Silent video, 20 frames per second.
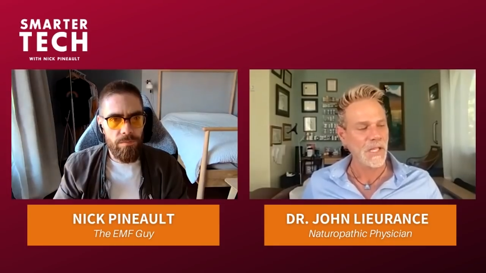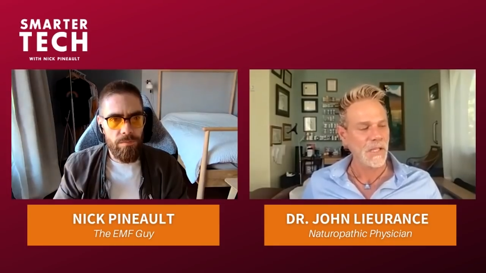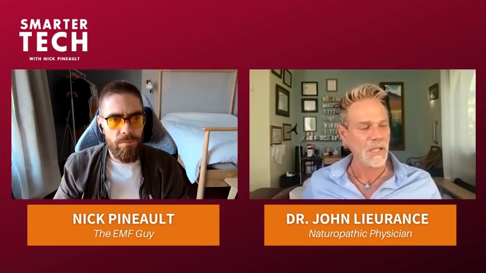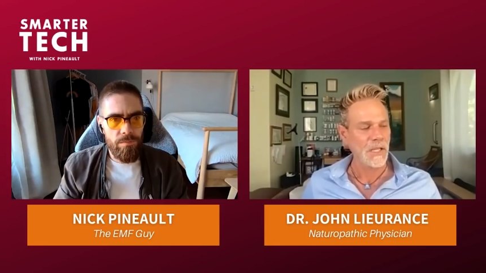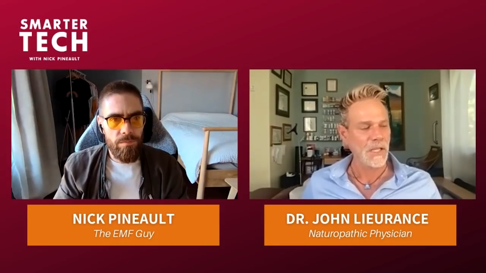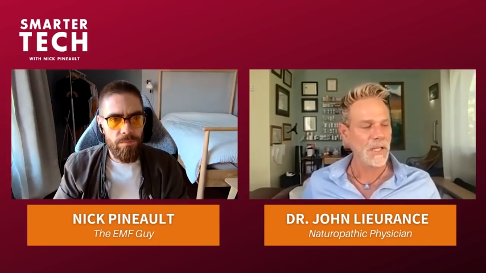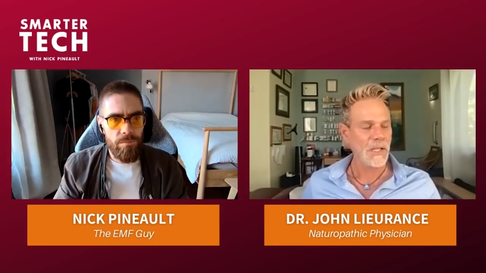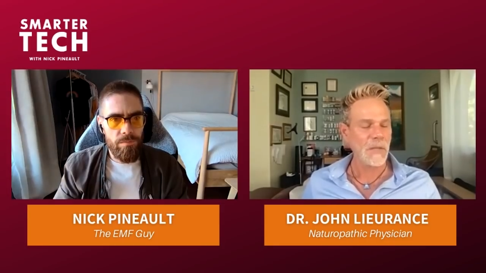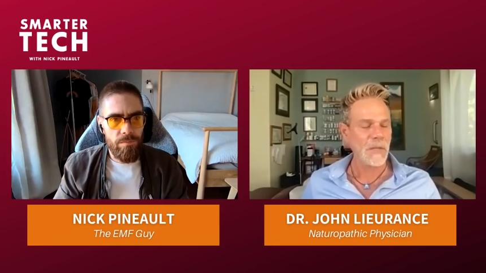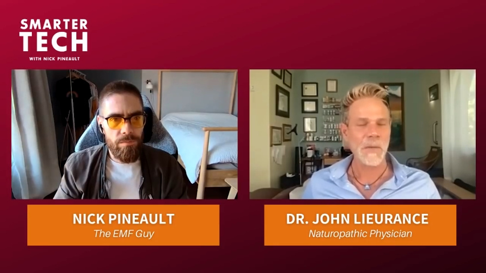
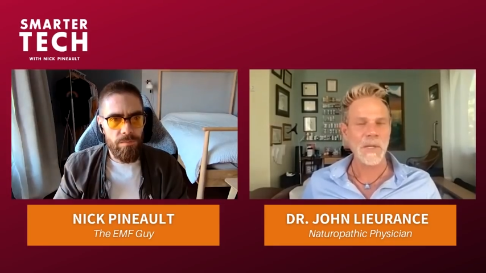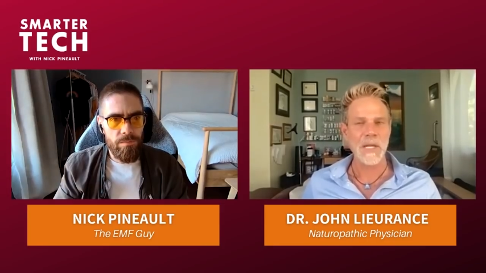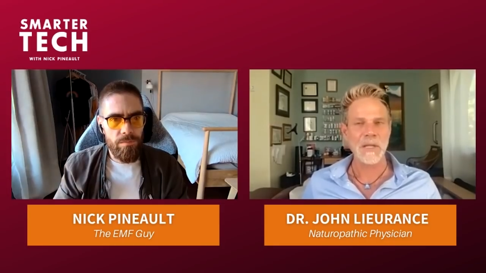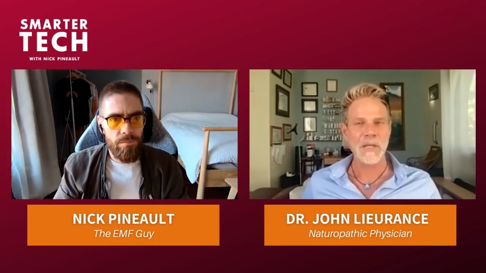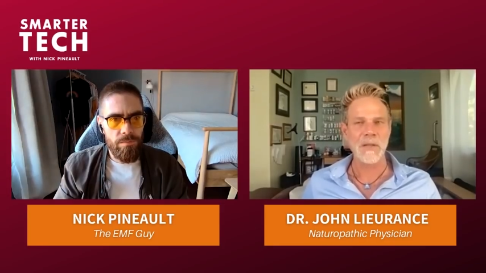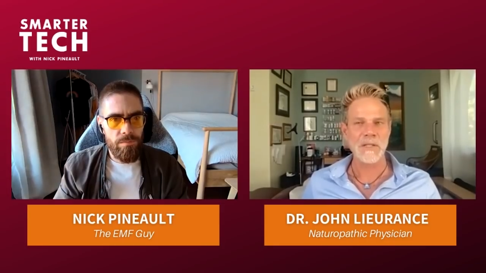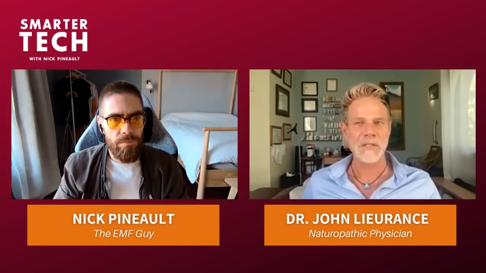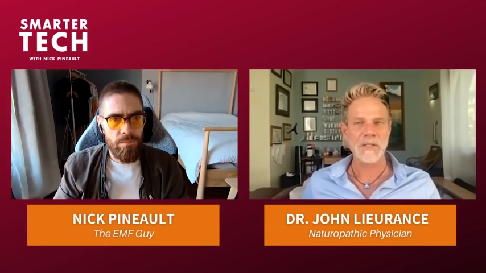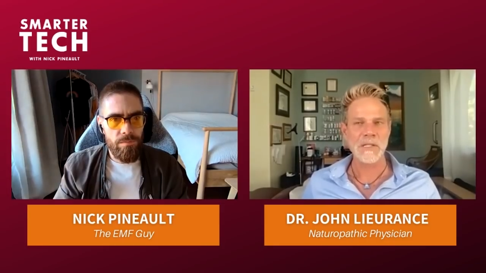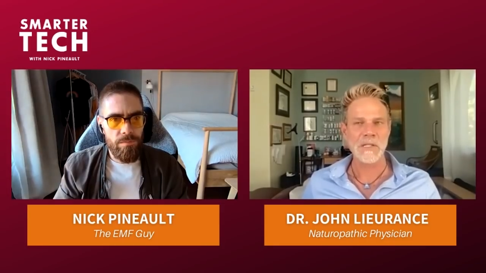Speaker 1: anybody
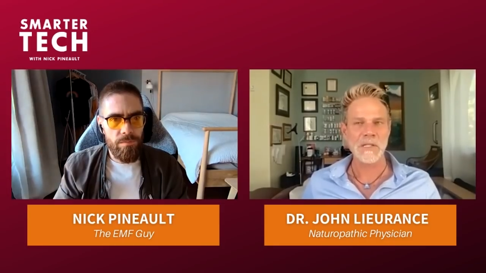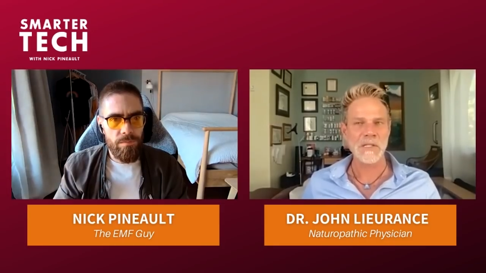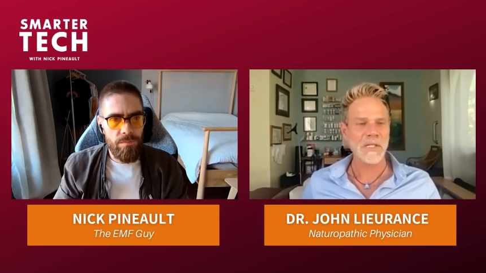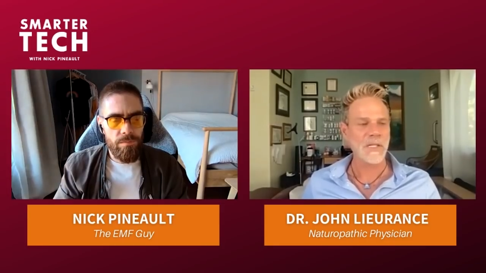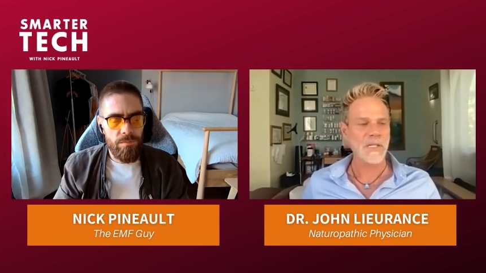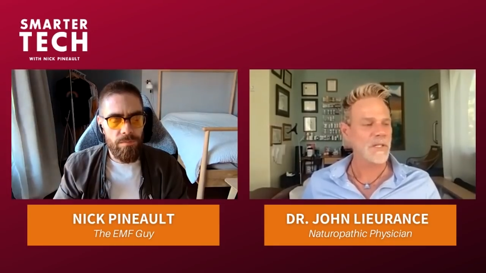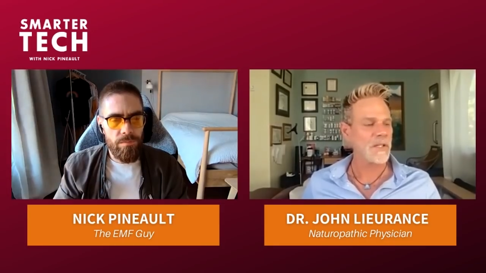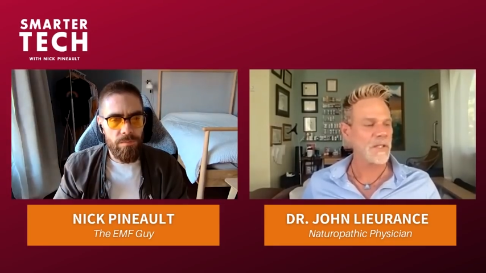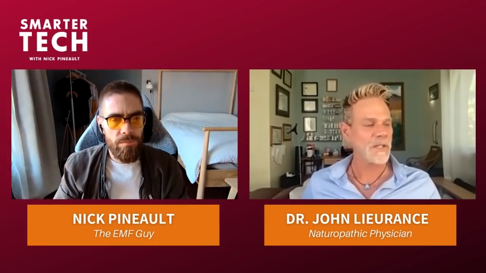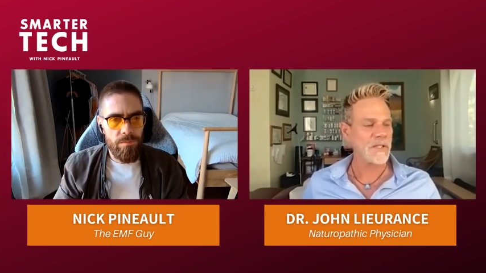that's listening to
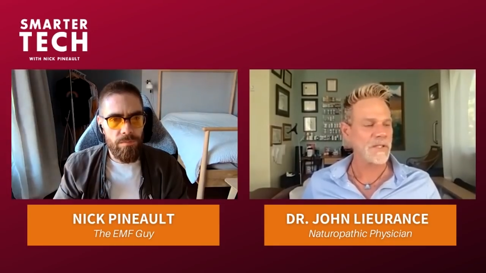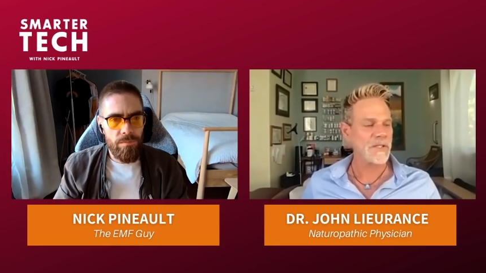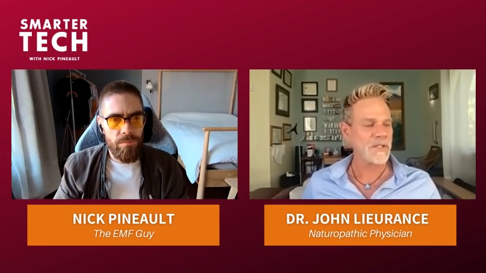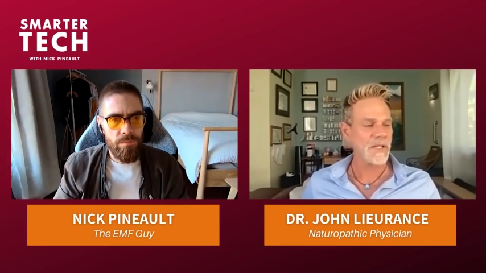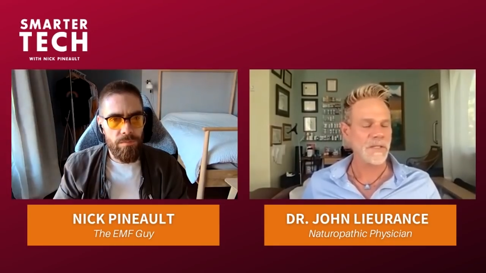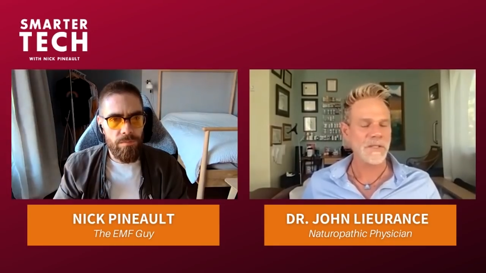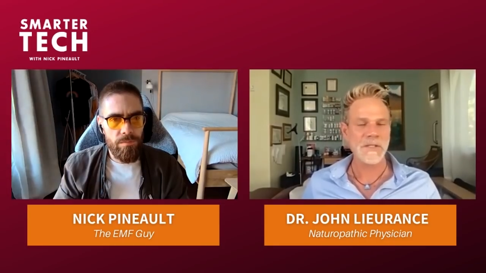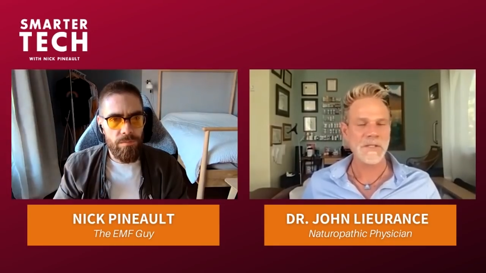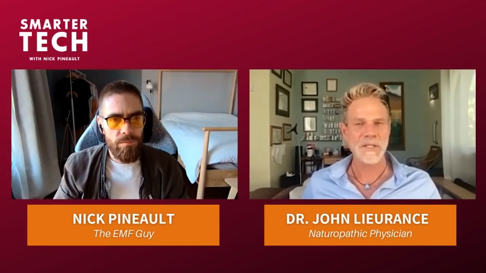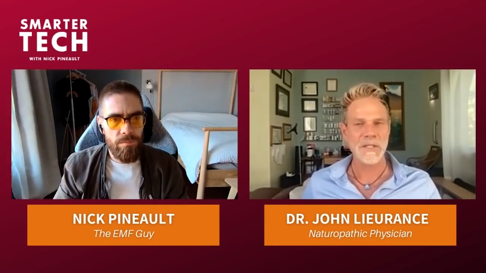this that's
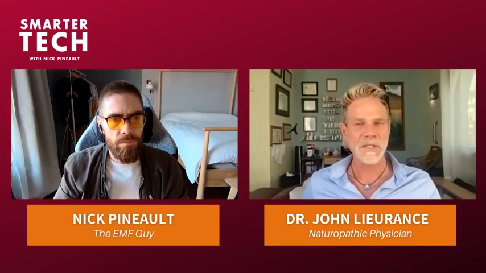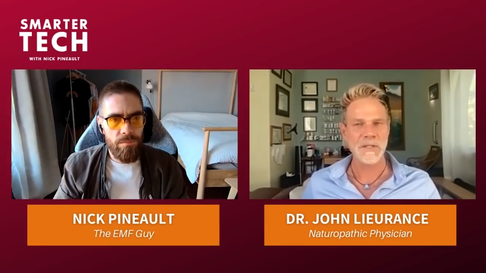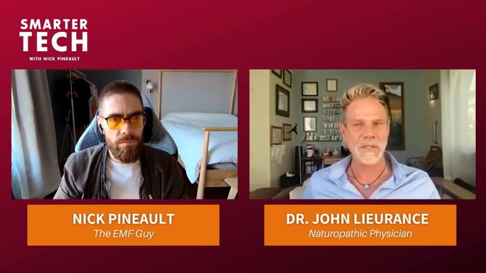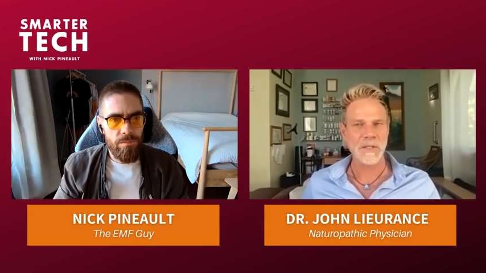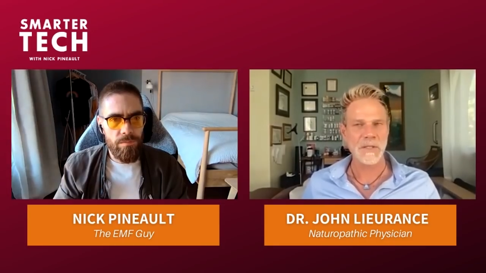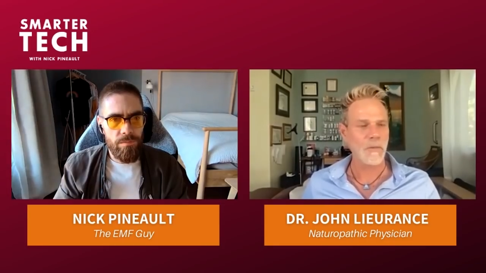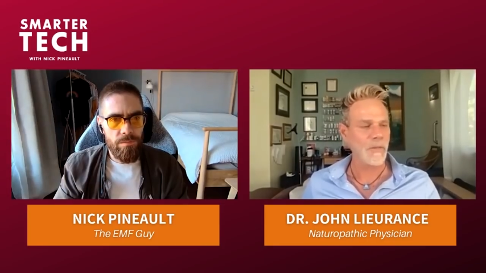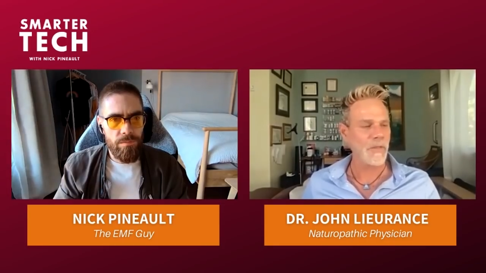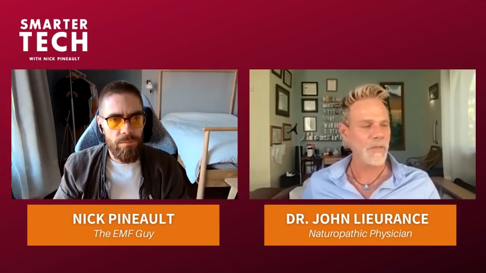dealing with